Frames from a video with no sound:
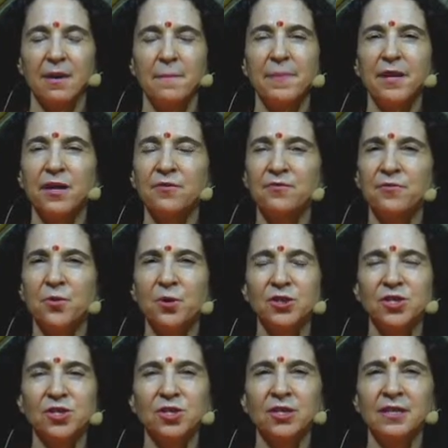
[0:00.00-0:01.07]
But
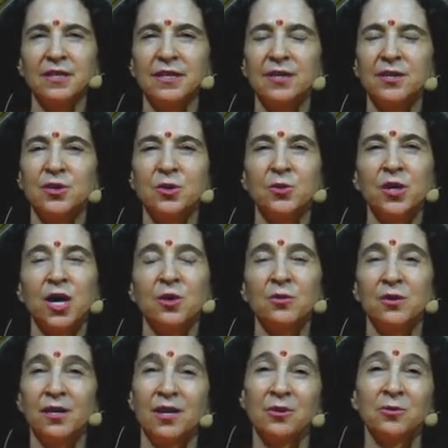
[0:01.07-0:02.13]
unfortunately, you
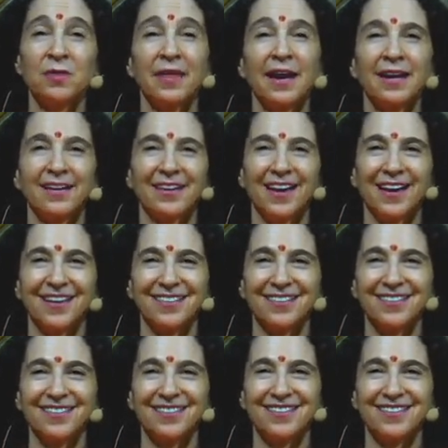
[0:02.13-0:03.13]
don't know that yet.